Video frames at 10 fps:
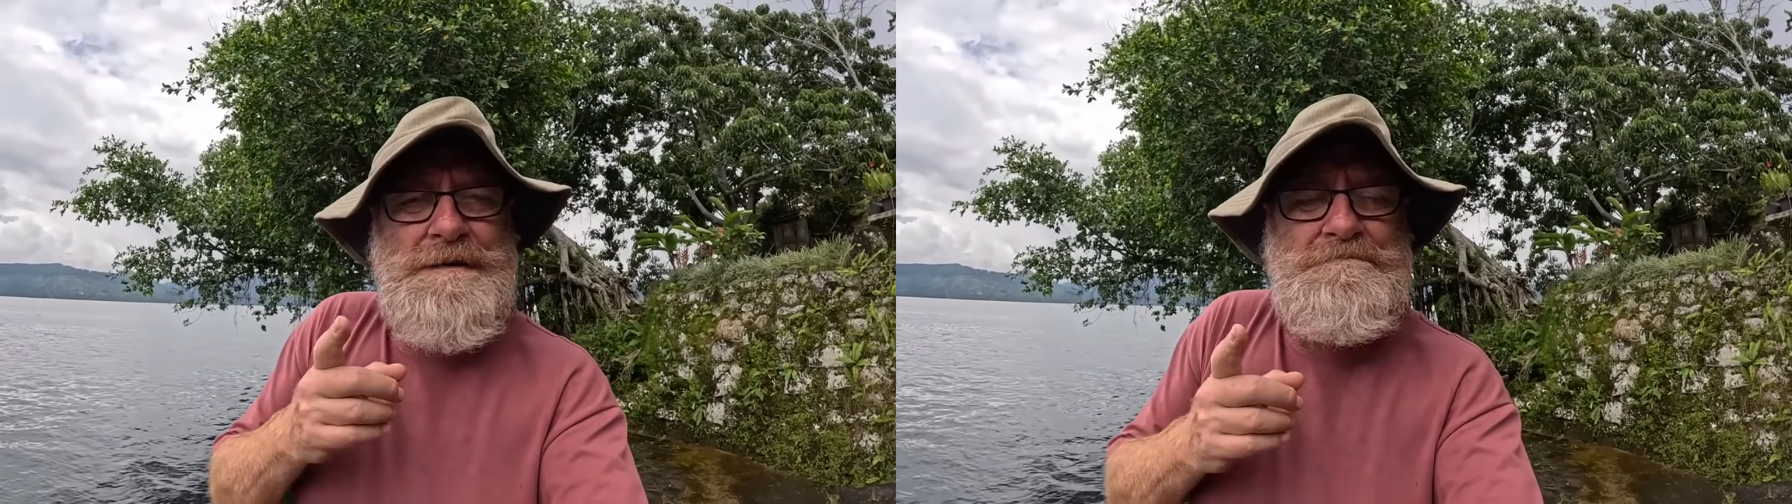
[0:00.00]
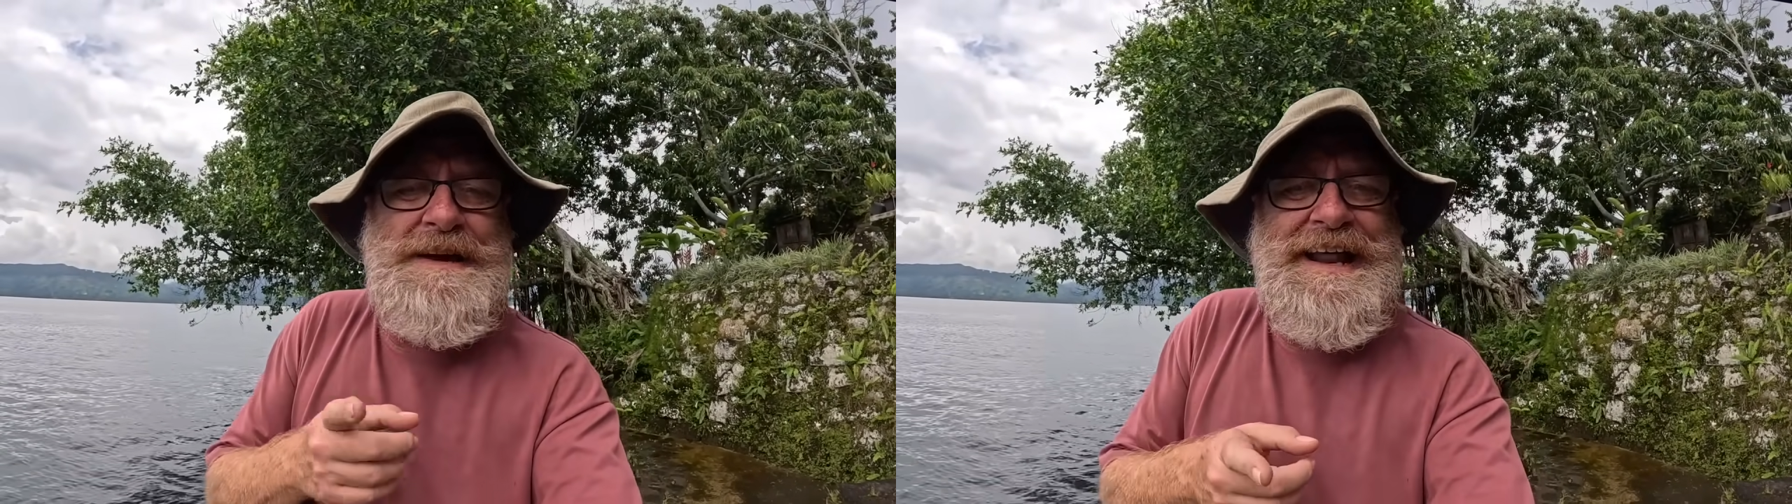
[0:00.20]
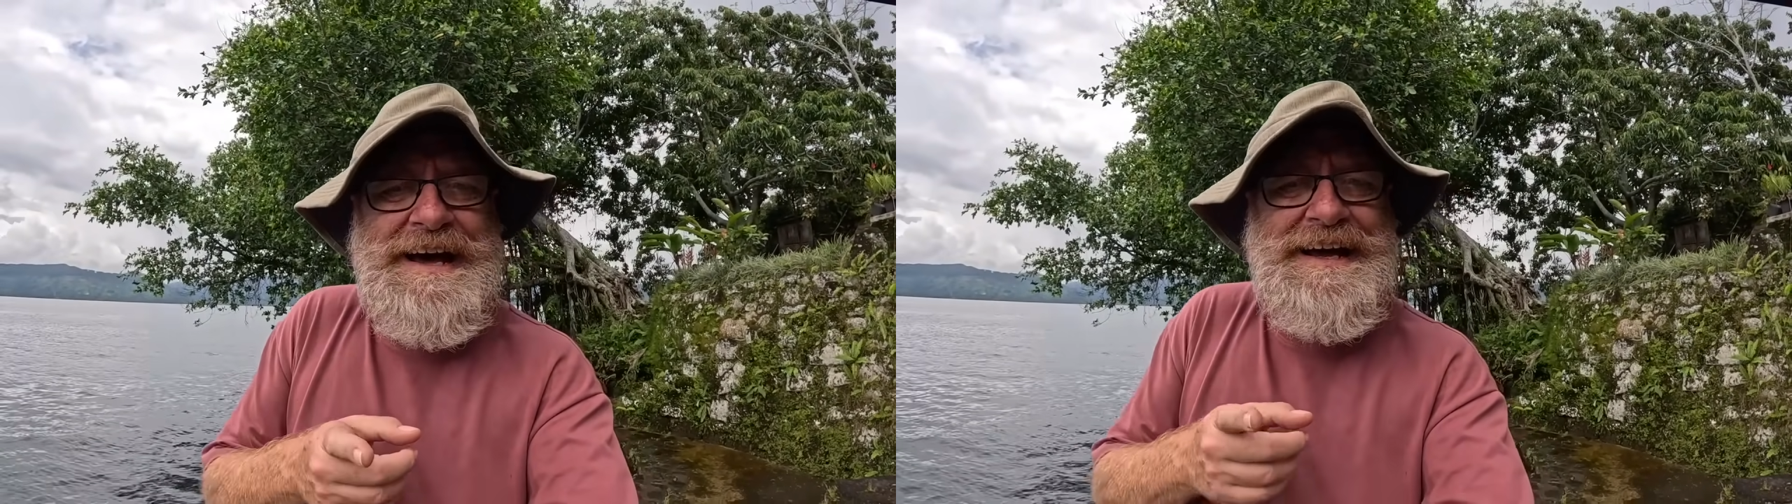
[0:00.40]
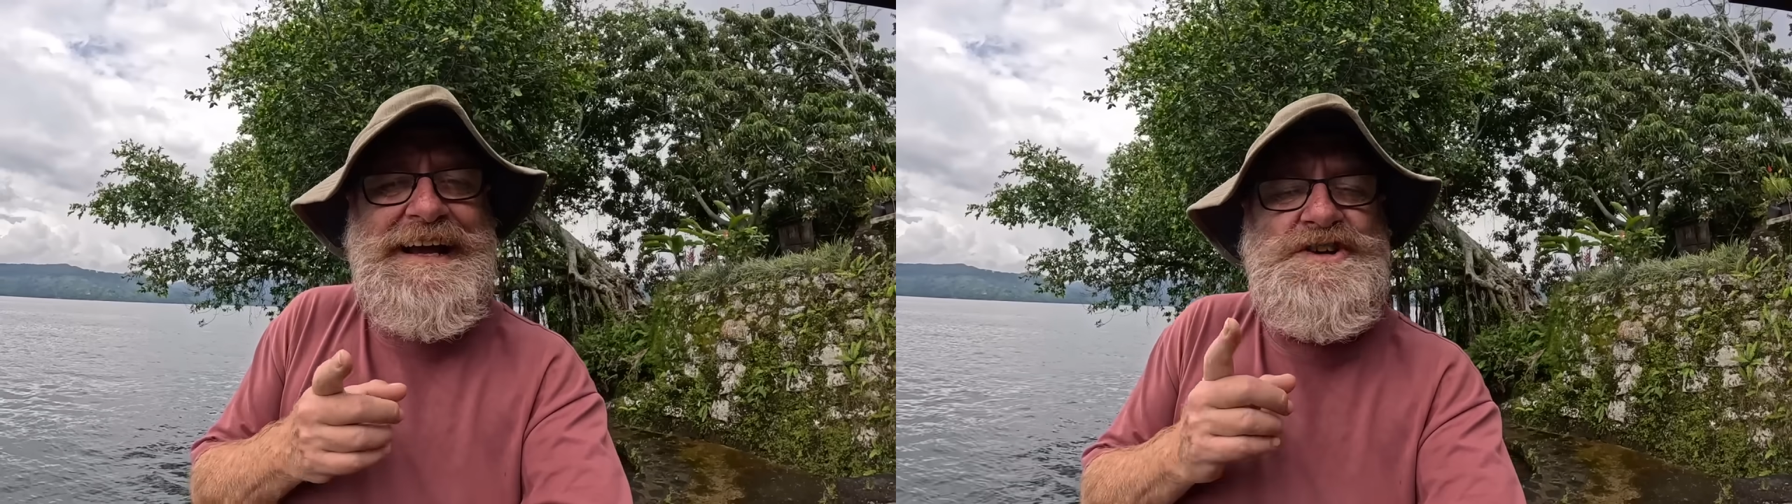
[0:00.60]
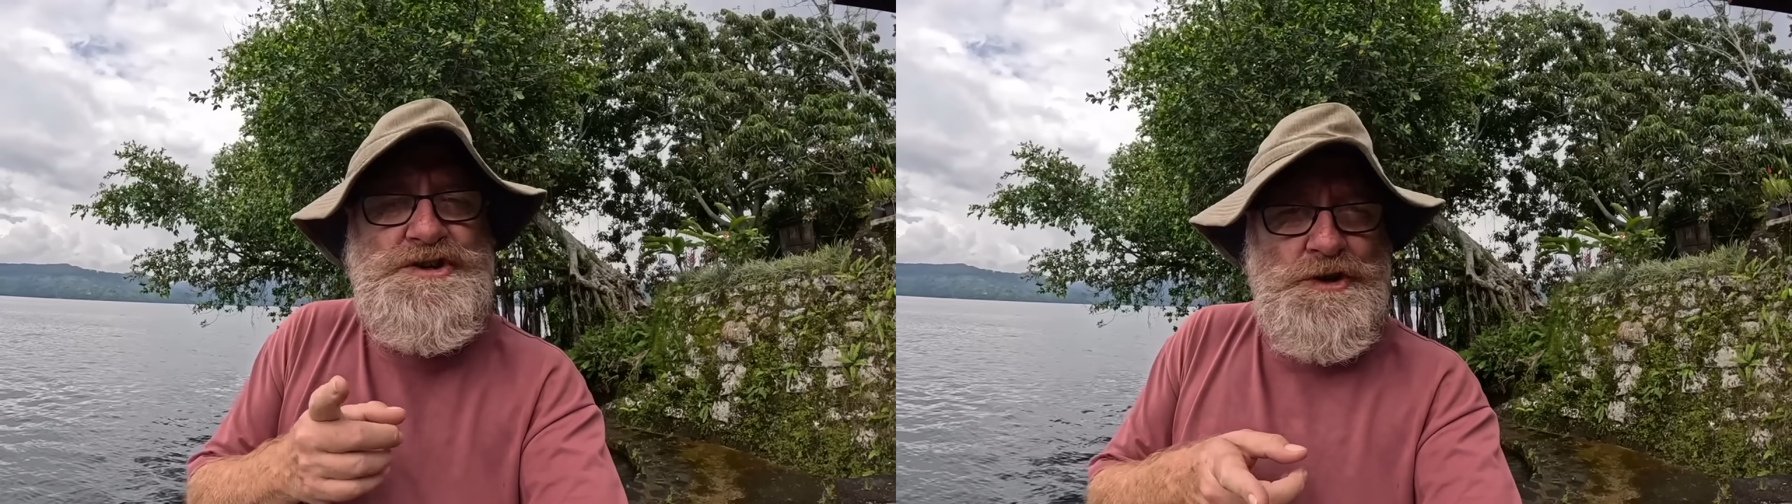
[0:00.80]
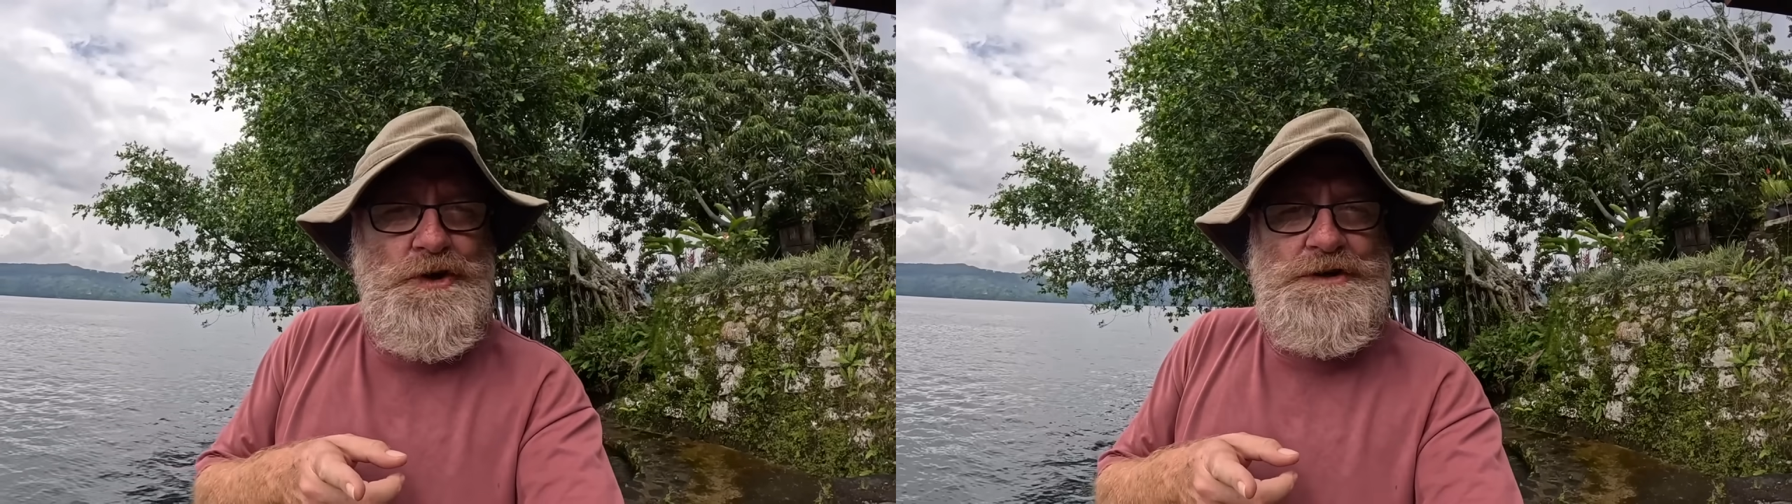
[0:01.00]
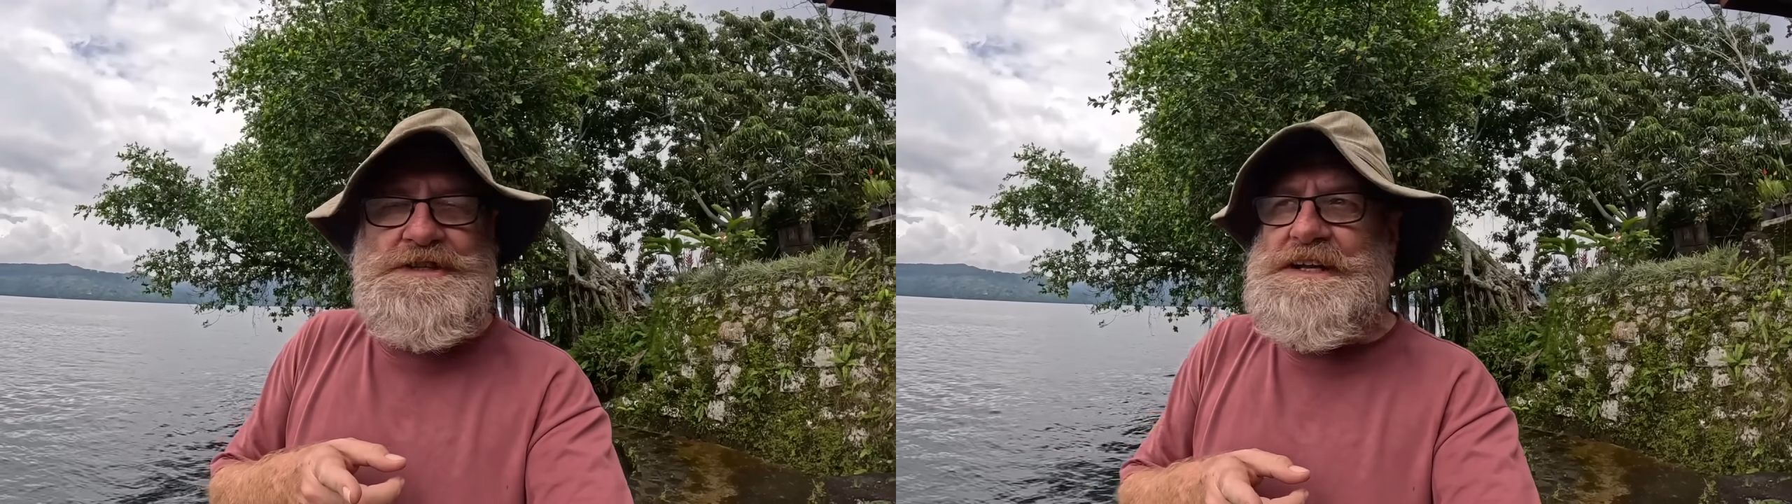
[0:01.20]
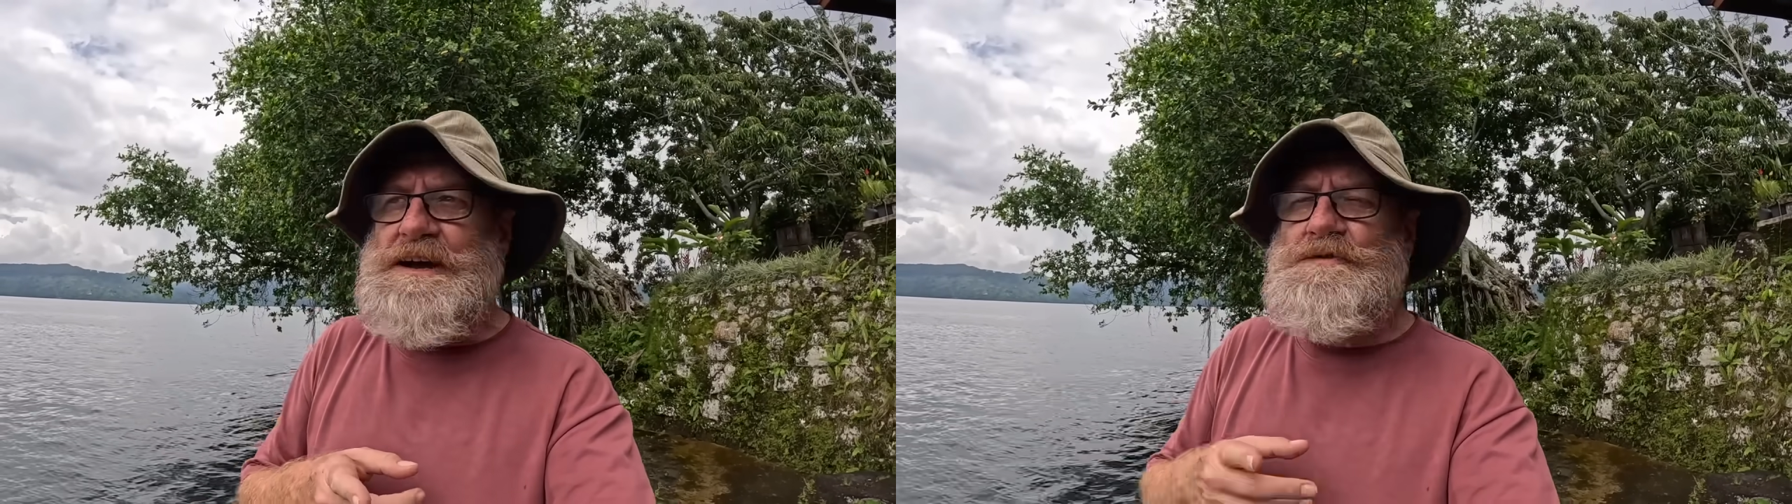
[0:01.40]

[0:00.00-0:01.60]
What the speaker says: Binna and Sean today.